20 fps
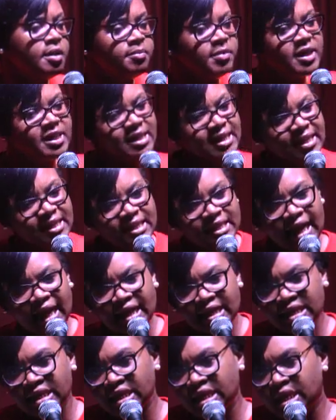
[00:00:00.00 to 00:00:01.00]
Mr.
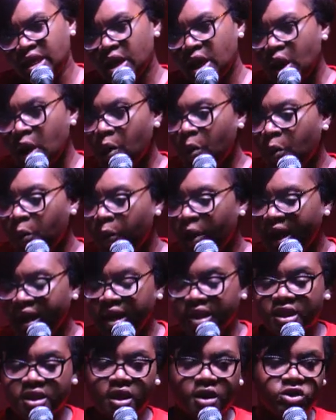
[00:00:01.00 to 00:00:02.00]
Sandy, when
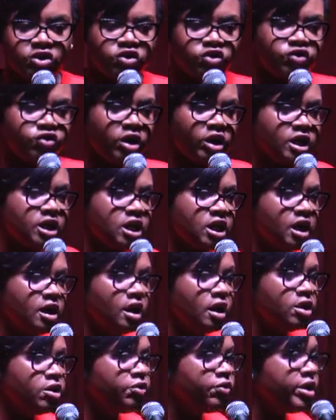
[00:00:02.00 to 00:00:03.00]
is construction
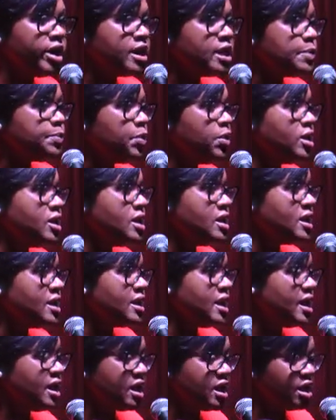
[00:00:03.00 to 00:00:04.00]
on Grange Police
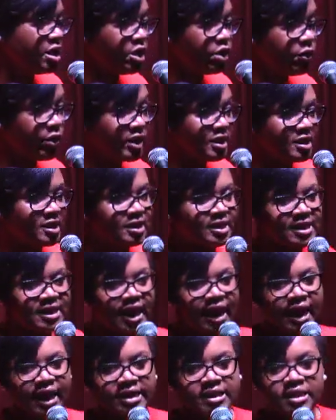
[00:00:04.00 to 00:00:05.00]
Station going to
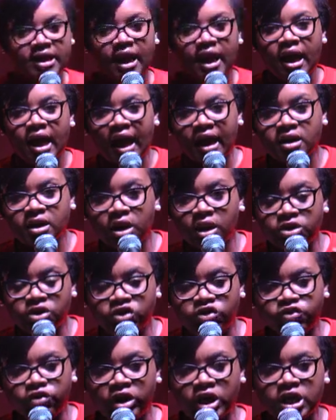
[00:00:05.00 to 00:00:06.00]
start? And
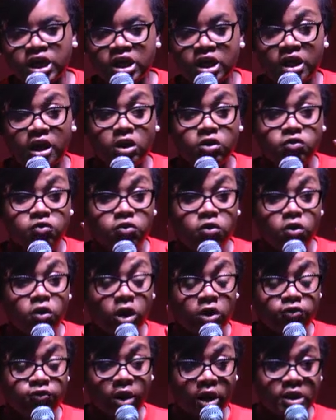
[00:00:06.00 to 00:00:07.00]
construction on
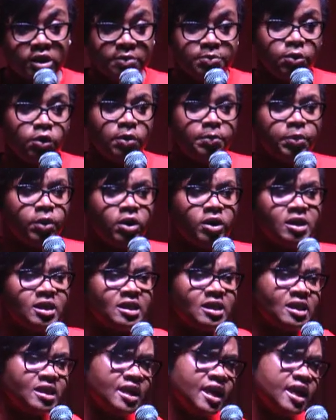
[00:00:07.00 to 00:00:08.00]
Ro Roxborough
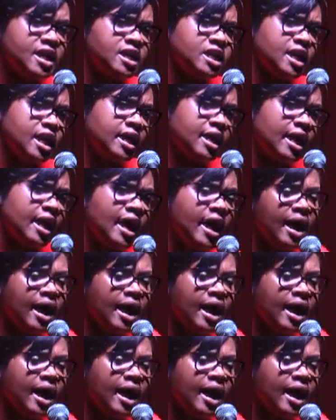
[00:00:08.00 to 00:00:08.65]
Police Station?